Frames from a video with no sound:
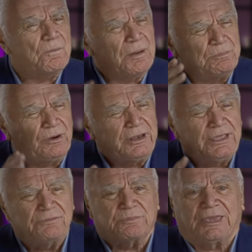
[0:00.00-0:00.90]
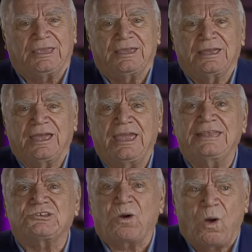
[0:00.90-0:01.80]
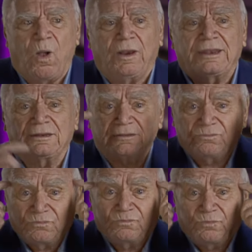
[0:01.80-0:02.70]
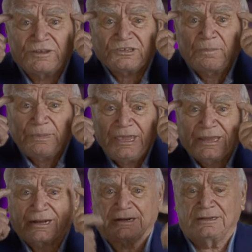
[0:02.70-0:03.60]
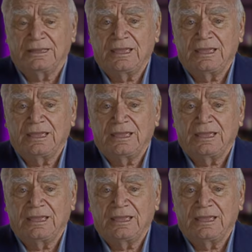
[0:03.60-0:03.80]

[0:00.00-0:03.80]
But believe me, it's all in what's up here.